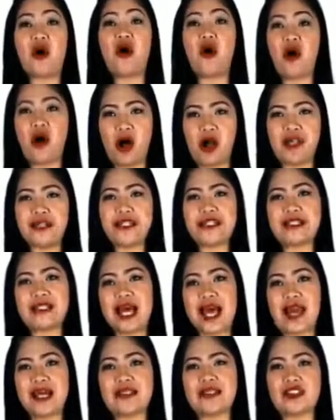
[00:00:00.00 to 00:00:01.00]
all the
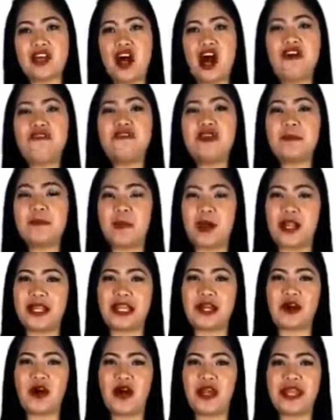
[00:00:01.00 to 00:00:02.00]
sides of the
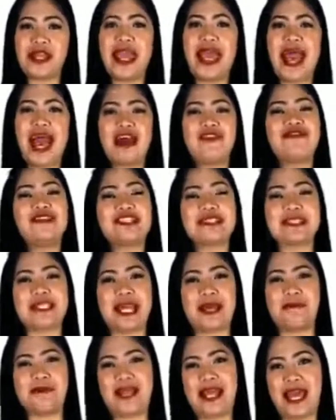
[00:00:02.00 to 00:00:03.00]
polygon have the
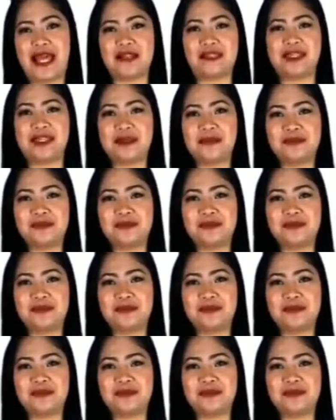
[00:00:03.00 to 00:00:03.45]
same length.